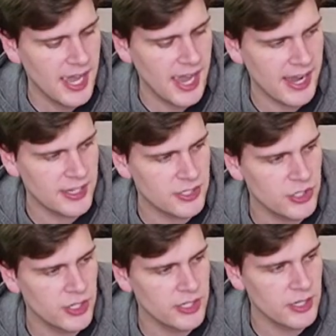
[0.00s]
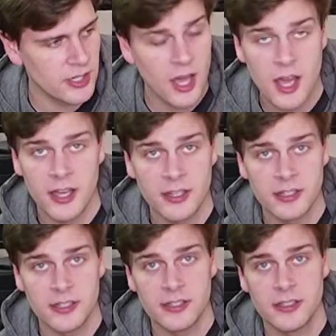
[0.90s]
And you're going to
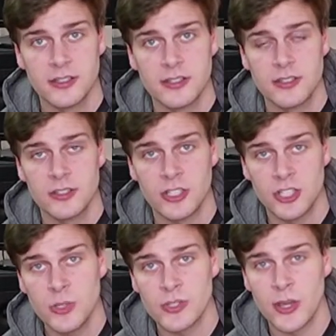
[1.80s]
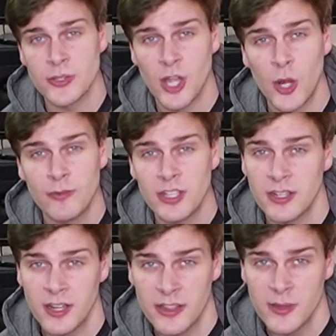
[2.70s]
learn to use those, and hopefully you're
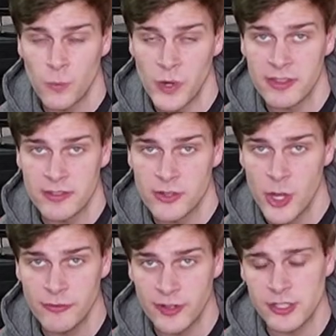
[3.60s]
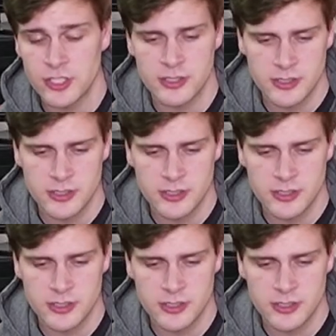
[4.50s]
going to learn them with note function.